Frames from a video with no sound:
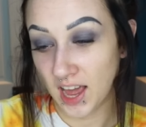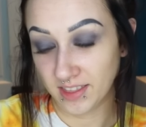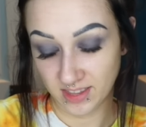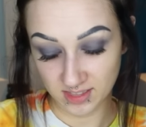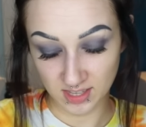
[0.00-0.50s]
I
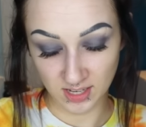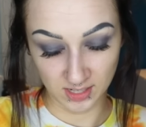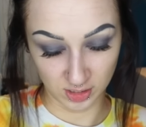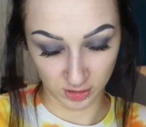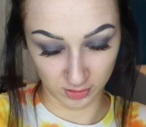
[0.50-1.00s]
think that
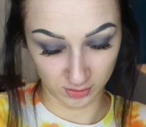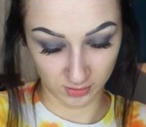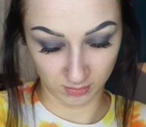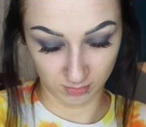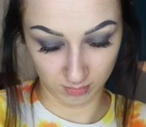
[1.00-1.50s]
it
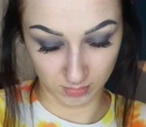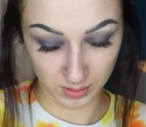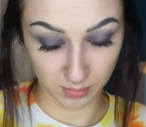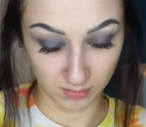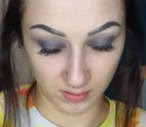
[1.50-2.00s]
just
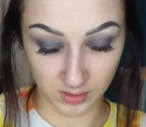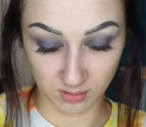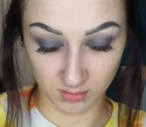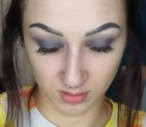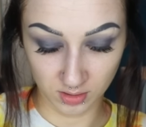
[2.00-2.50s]
makes my
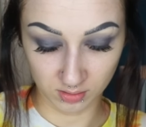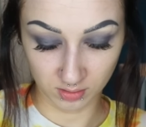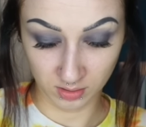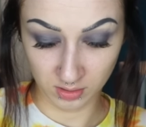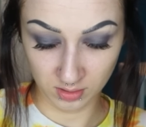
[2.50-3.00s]
face look
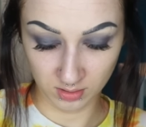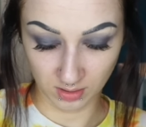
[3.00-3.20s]
good.